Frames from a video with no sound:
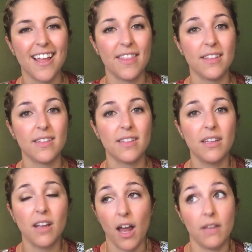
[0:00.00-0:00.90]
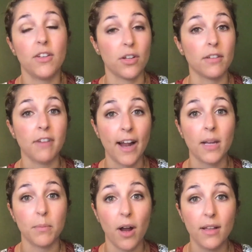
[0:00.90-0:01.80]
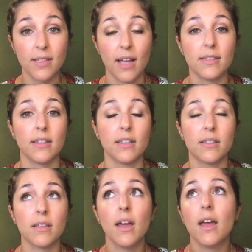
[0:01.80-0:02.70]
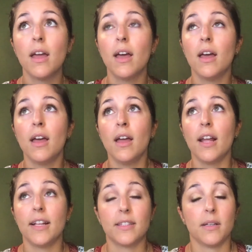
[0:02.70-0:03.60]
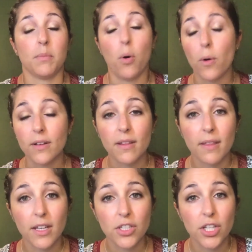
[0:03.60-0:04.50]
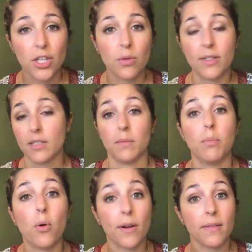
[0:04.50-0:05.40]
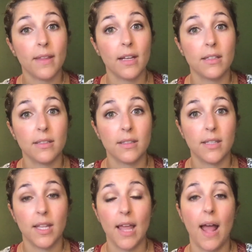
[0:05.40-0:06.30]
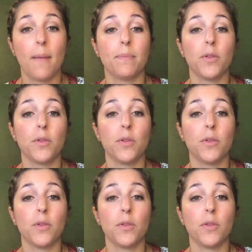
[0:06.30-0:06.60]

This is kind of a nerve-wracking process, and it's an important thing to you. It's an important thing to them.